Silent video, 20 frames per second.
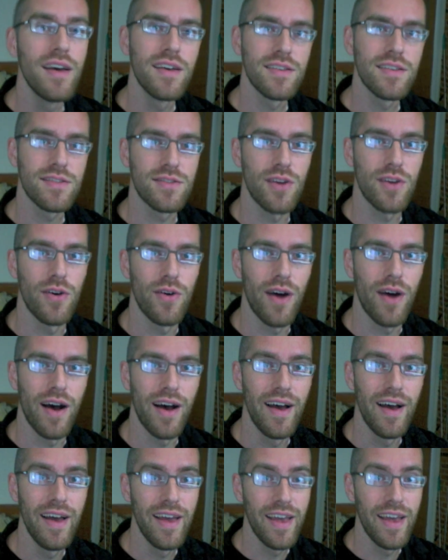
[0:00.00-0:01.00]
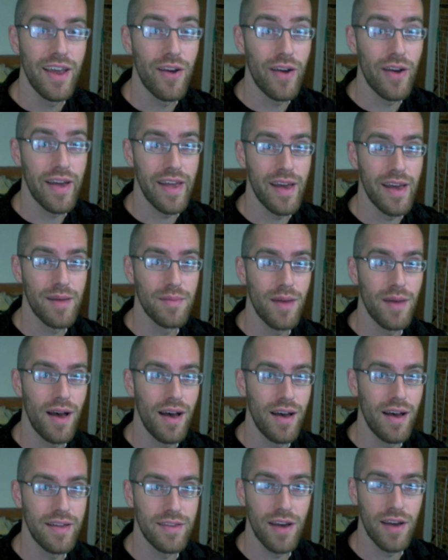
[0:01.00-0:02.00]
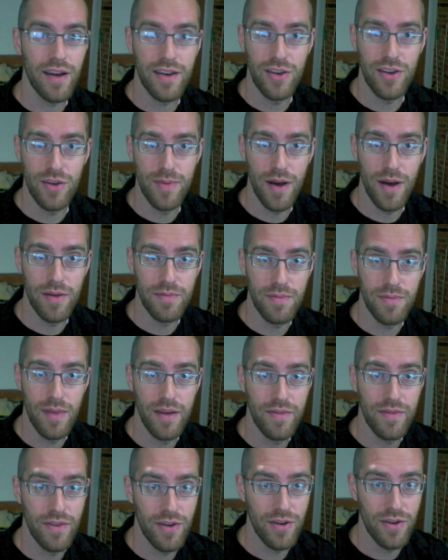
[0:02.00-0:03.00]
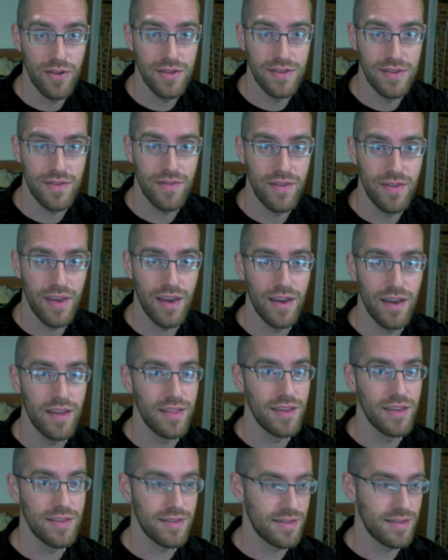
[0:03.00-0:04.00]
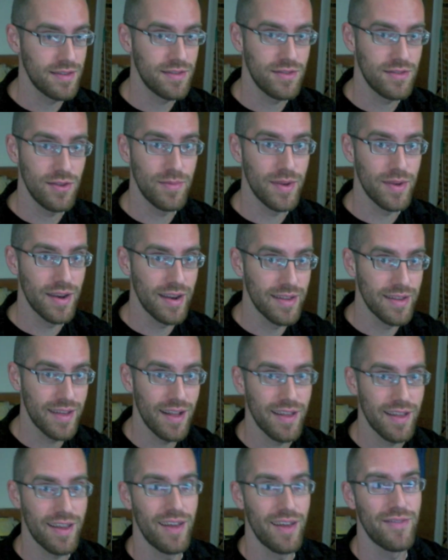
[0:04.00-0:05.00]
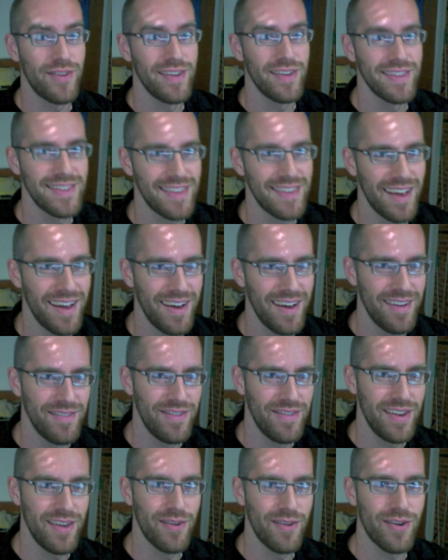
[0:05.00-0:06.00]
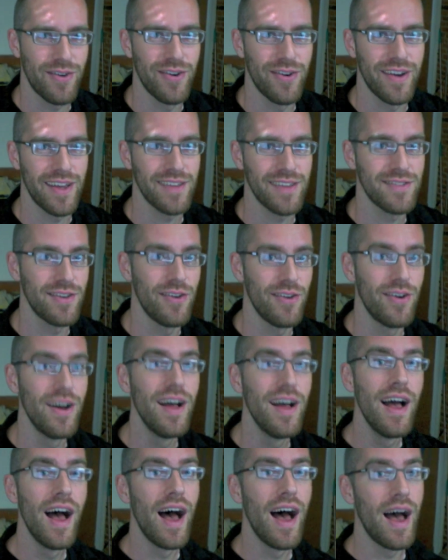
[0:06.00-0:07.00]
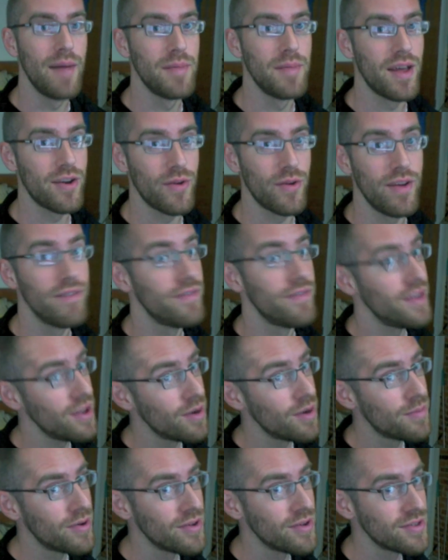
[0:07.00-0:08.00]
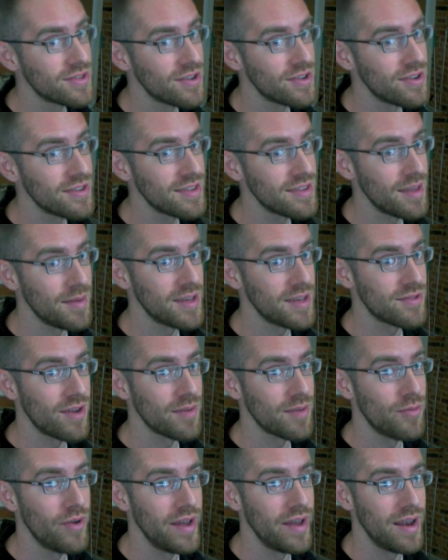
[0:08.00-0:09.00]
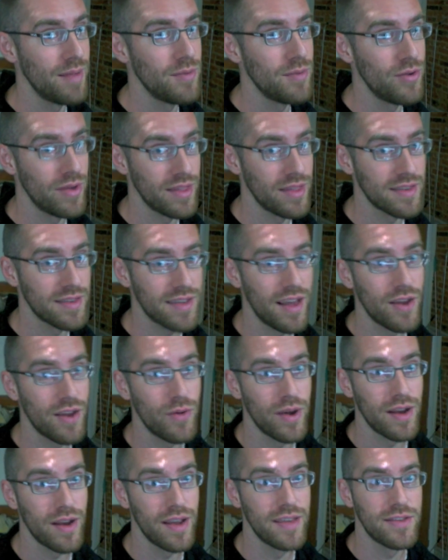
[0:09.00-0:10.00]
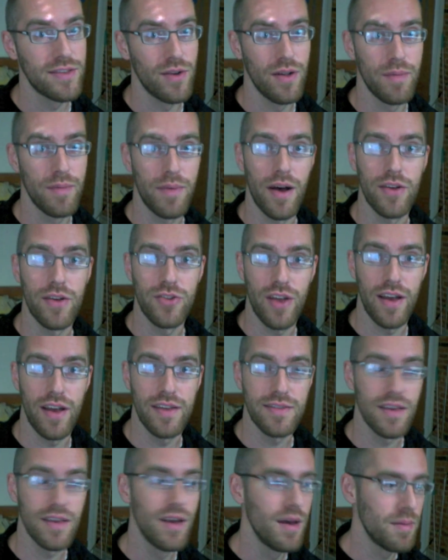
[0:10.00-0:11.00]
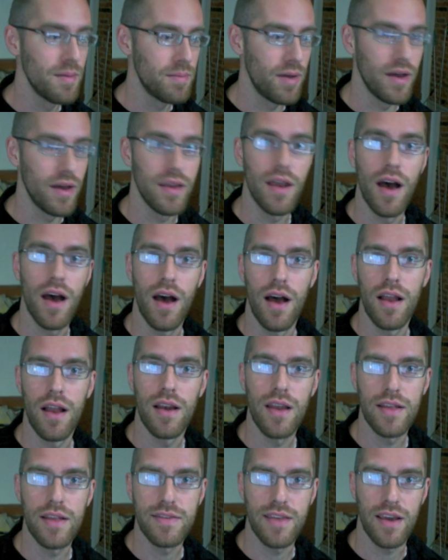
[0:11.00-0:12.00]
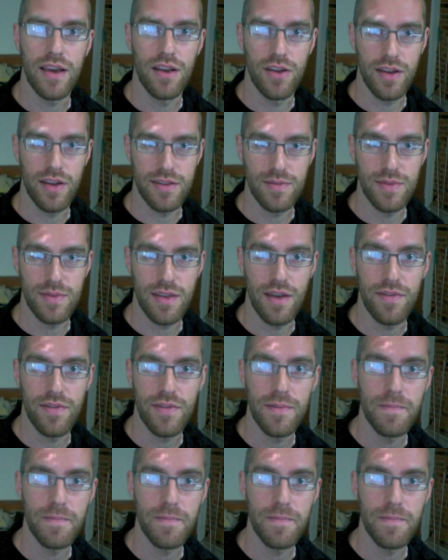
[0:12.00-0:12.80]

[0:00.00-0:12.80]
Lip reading: So here I am talking to you about my photos via this stupid little teleconference video recording. So I'm not a great video producer, it's not my strong point, and I'm doing this kind of quickly, so I'll apologize, but let's take a look at some stuff.